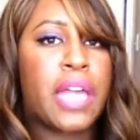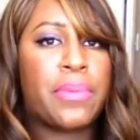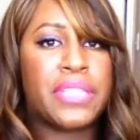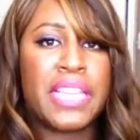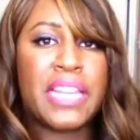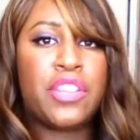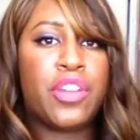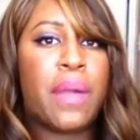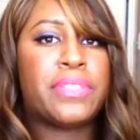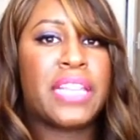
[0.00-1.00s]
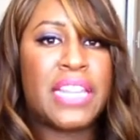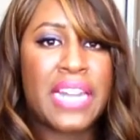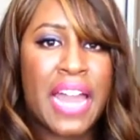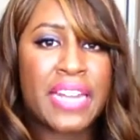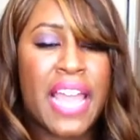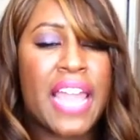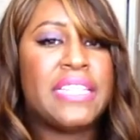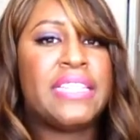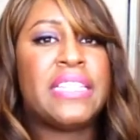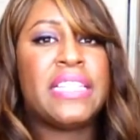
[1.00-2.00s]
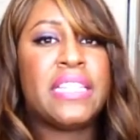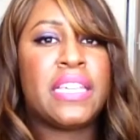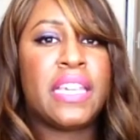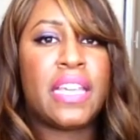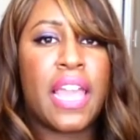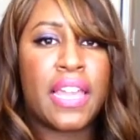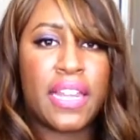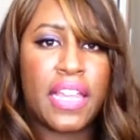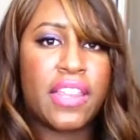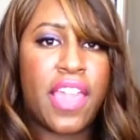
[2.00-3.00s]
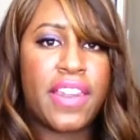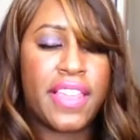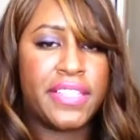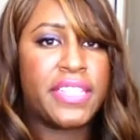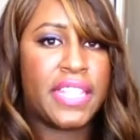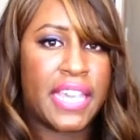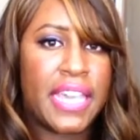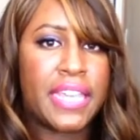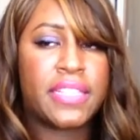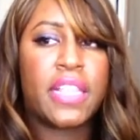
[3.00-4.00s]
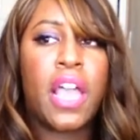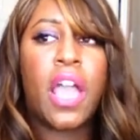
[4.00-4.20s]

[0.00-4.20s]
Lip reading: So I was in and out of the AC and into the heat.